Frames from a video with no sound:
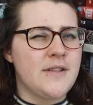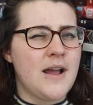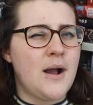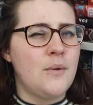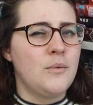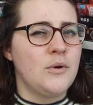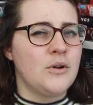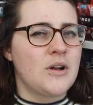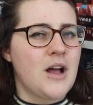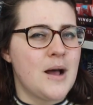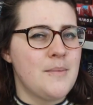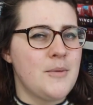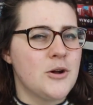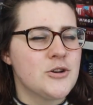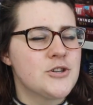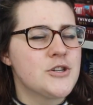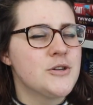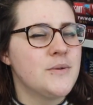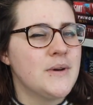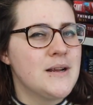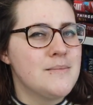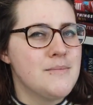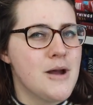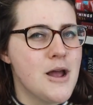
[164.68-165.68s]
of that we'll come
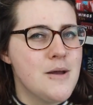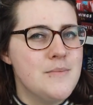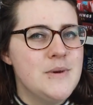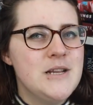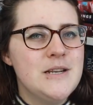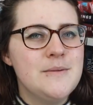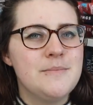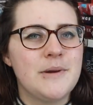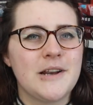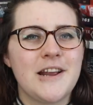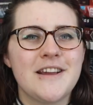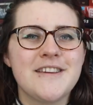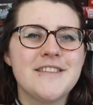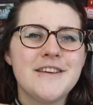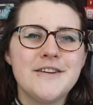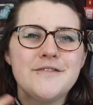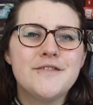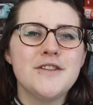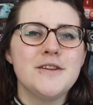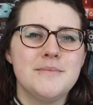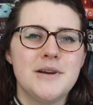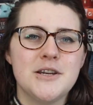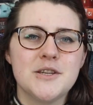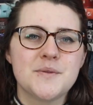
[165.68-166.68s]
onto in a moment, but I think
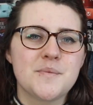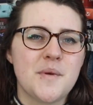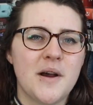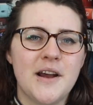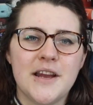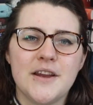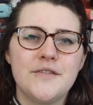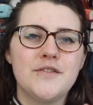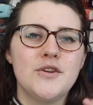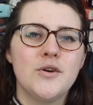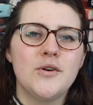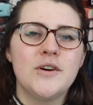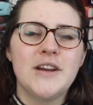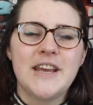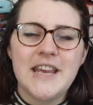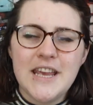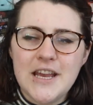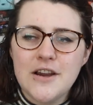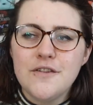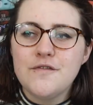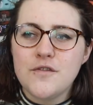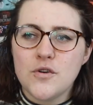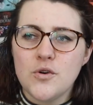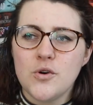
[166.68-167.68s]
for the most part, if you're
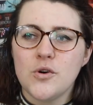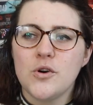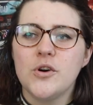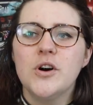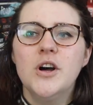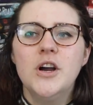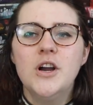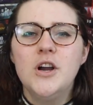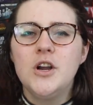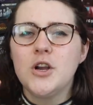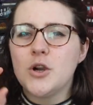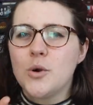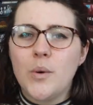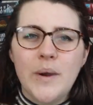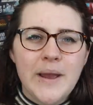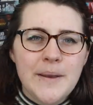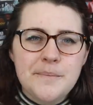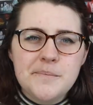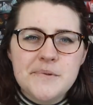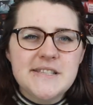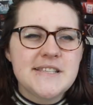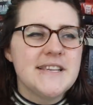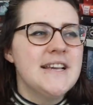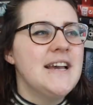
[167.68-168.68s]
here for
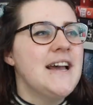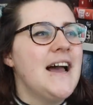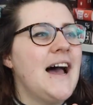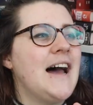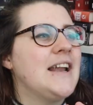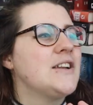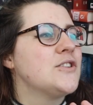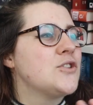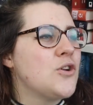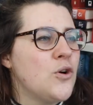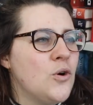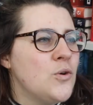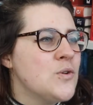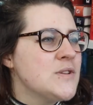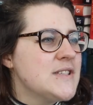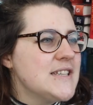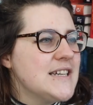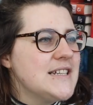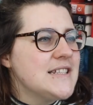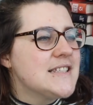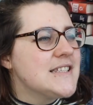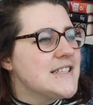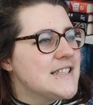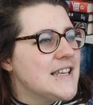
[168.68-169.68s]
quips and
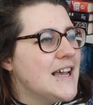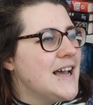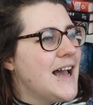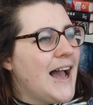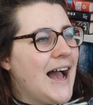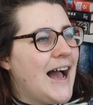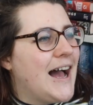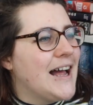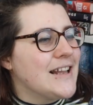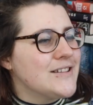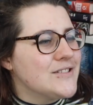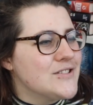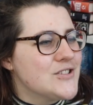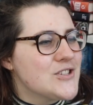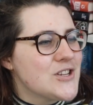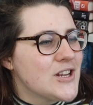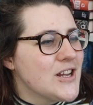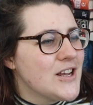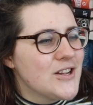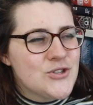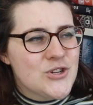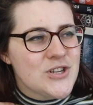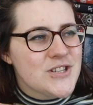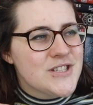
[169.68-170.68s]
corsets and
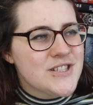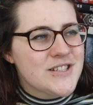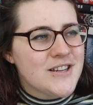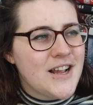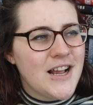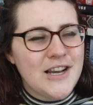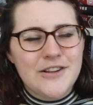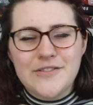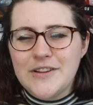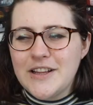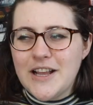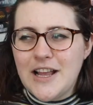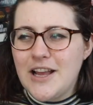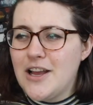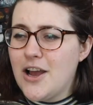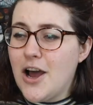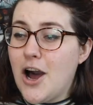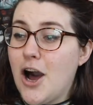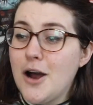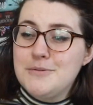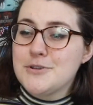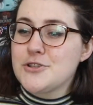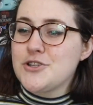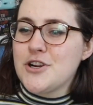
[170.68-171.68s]
just kind of like
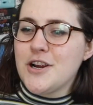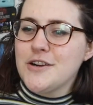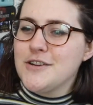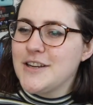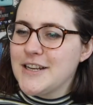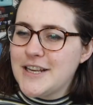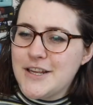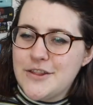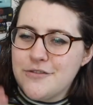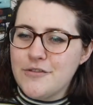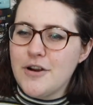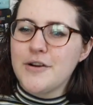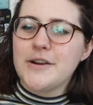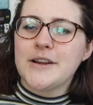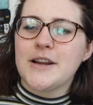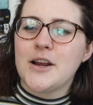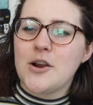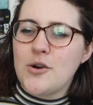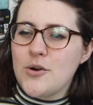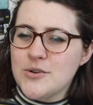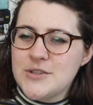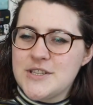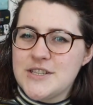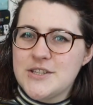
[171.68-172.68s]
arbitrarily throwing a
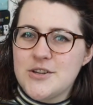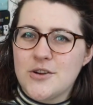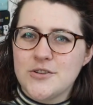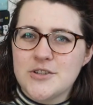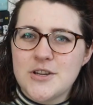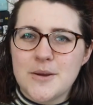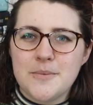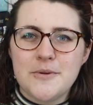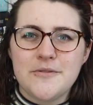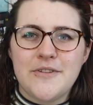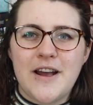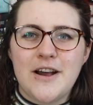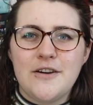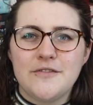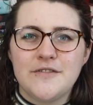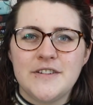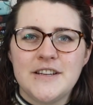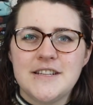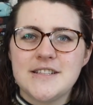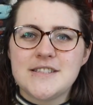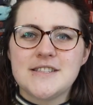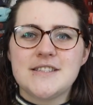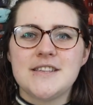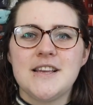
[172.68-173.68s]
corset on top of
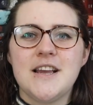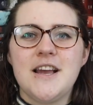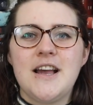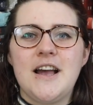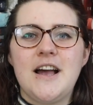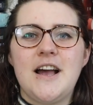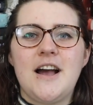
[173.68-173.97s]
outfits,